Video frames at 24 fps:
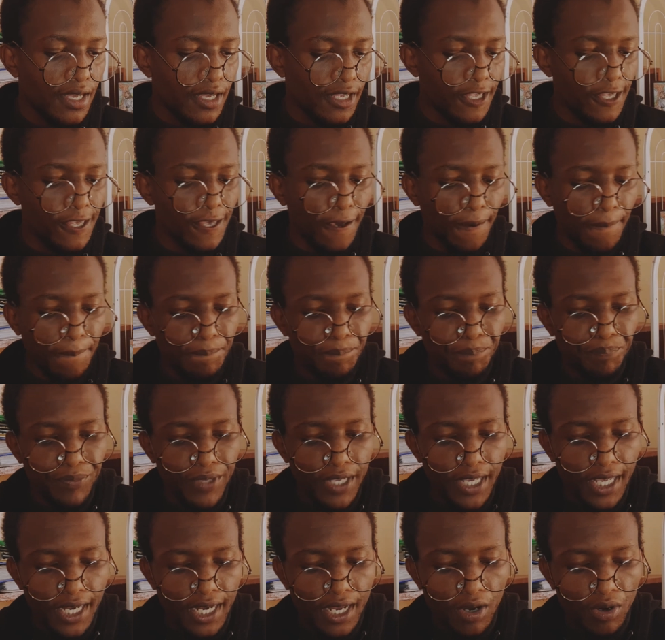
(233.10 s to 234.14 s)
Gear.
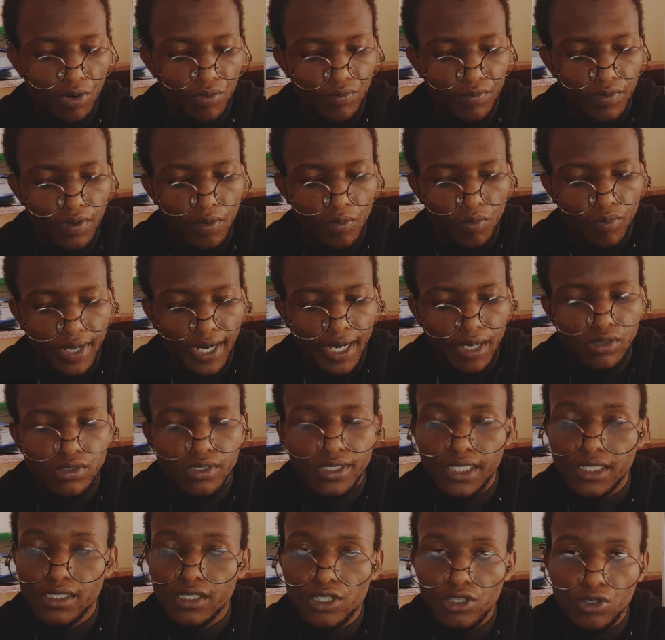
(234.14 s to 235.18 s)
Now, when I was
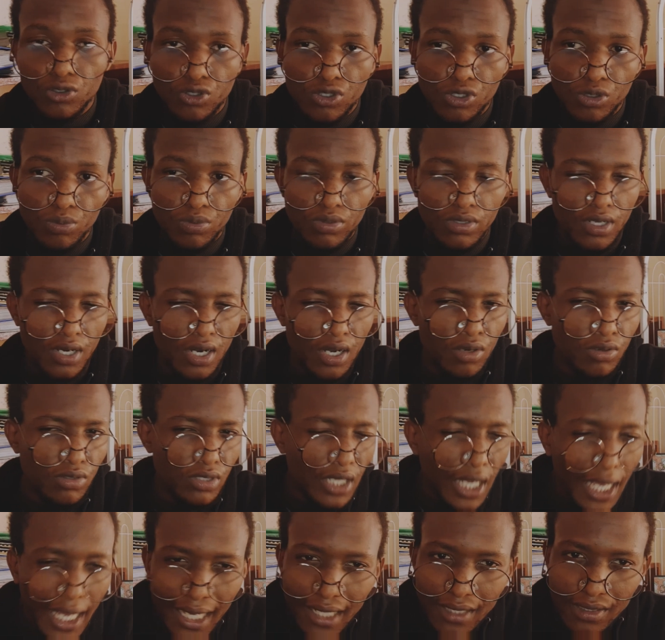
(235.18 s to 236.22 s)
starting YouTube with around
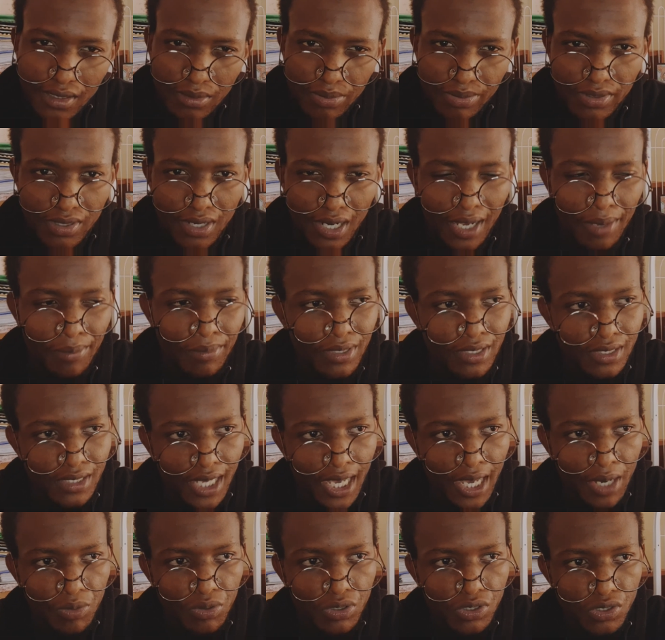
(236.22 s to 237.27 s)
8 subscribers,
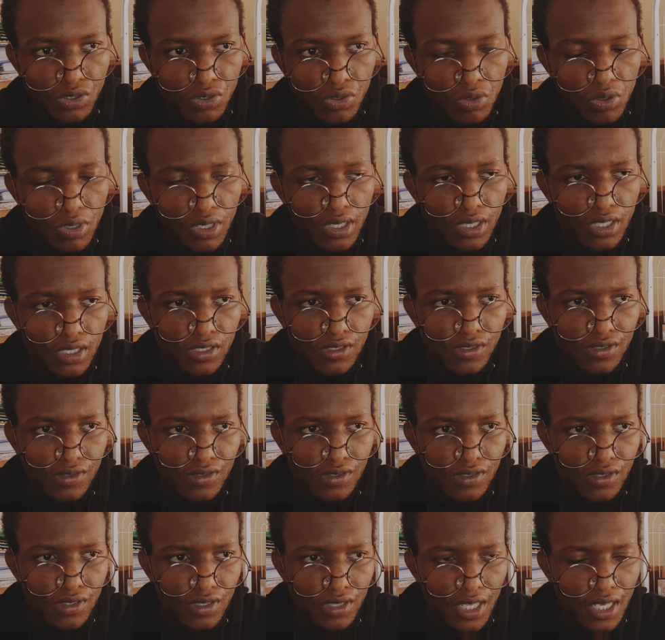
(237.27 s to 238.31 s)
I was doing
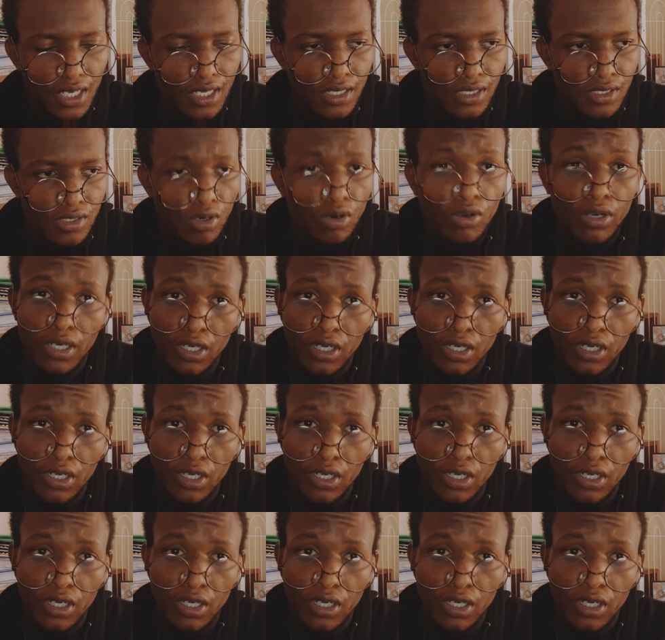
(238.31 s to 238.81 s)
these things on